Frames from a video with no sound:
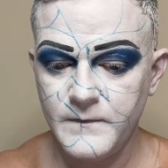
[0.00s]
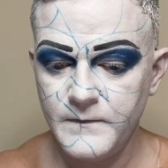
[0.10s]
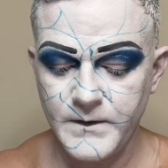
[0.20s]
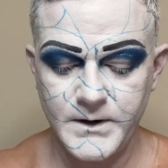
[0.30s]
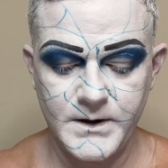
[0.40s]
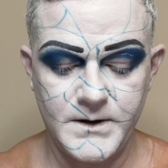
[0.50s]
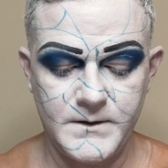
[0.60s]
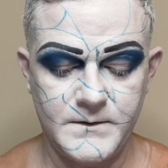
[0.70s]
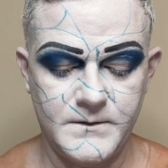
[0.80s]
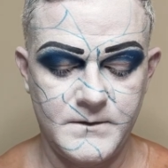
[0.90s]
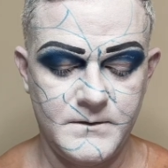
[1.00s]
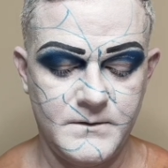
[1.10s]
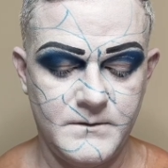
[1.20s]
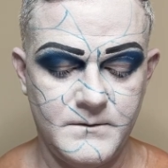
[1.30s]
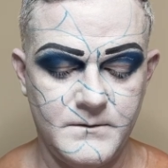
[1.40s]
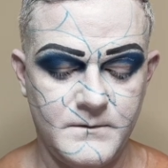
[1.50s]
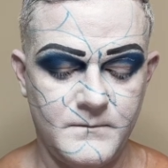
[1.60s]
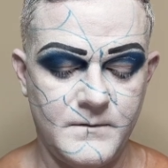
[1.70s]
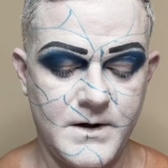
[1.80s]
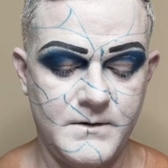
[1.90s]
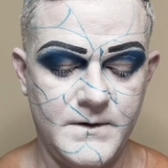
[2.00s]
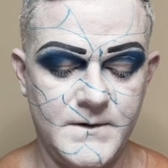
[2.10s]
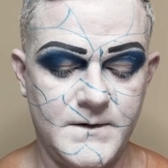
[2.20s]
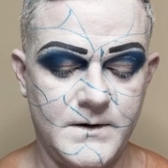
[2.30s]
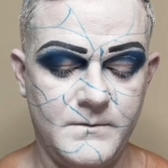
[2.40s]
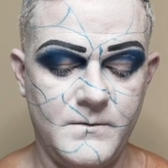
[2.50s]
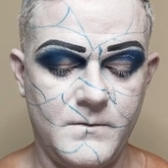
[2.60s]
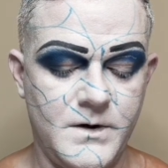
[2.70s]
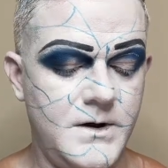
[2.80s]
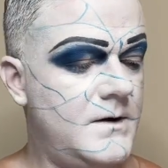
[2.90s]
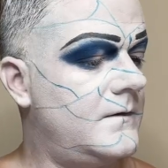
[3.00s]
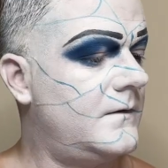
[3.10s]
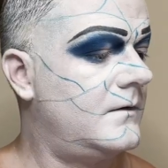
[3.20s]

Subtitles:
the cut roundness that we want.